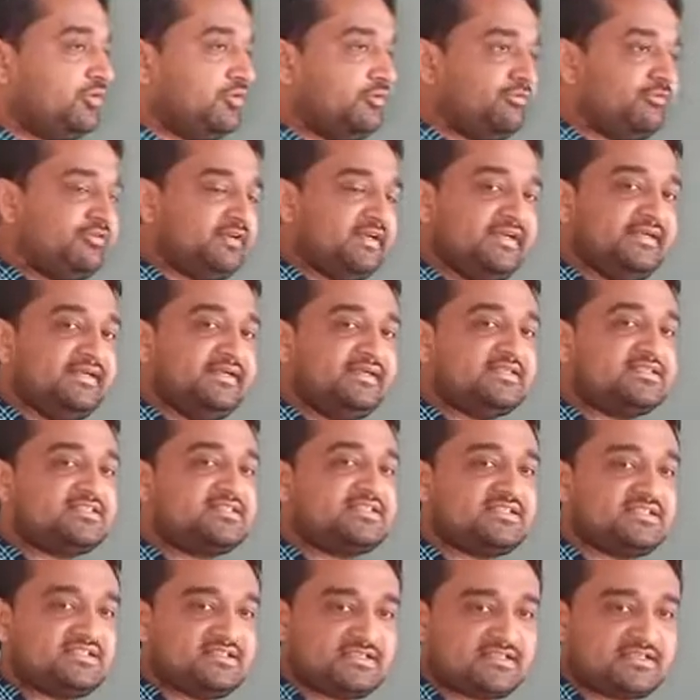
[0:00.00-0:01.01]
of
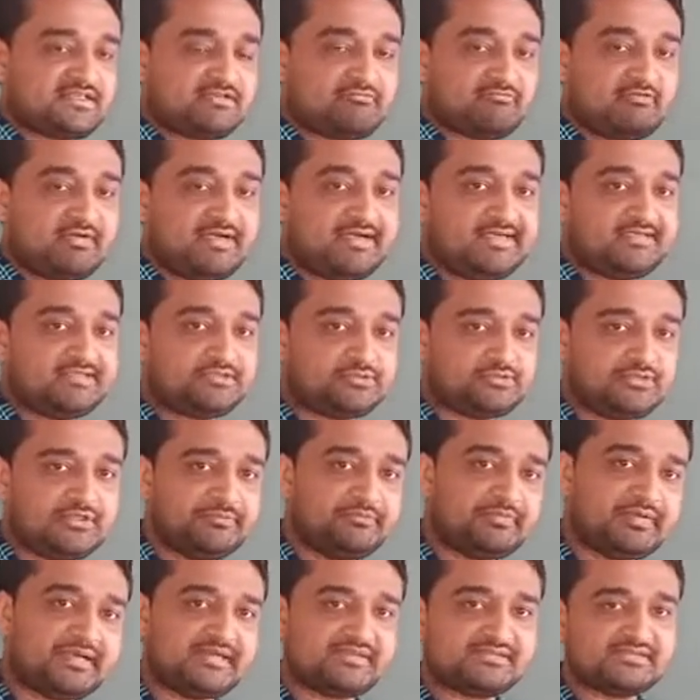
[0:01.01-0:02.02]
energy required to
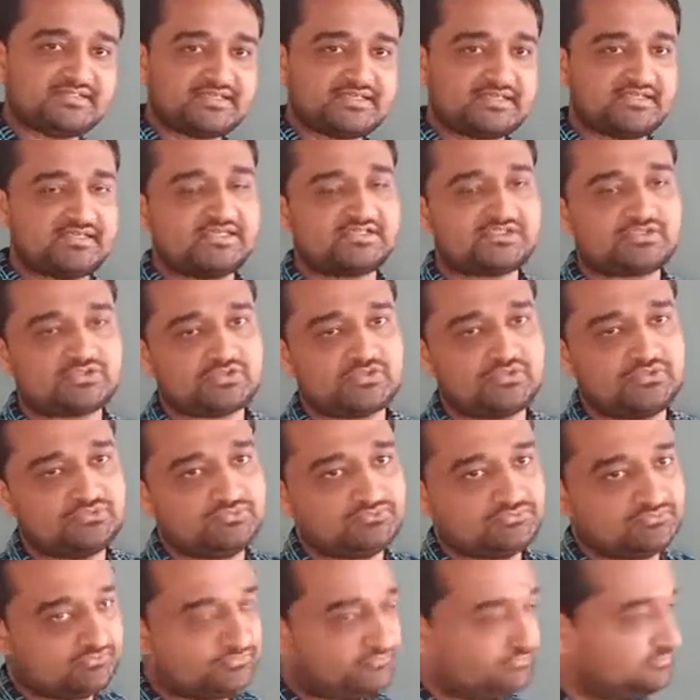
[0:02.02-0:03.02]
liberate the
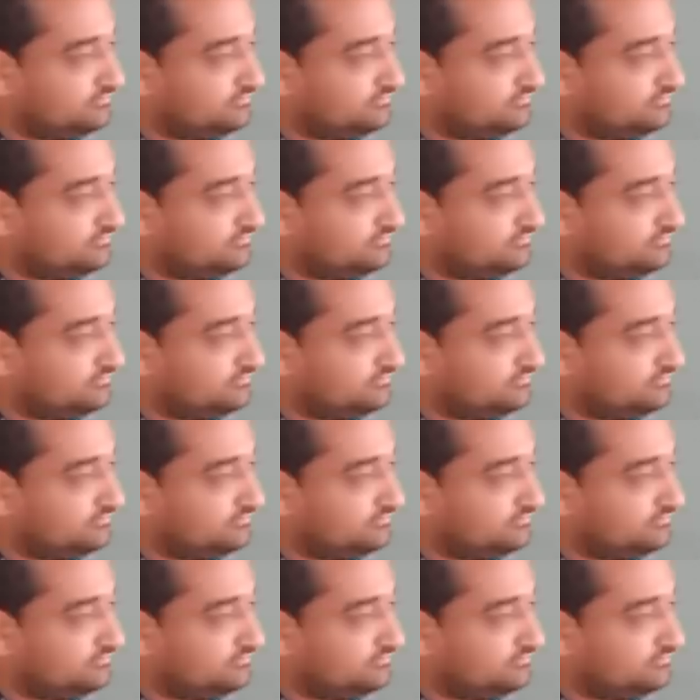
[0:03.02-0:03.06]
electron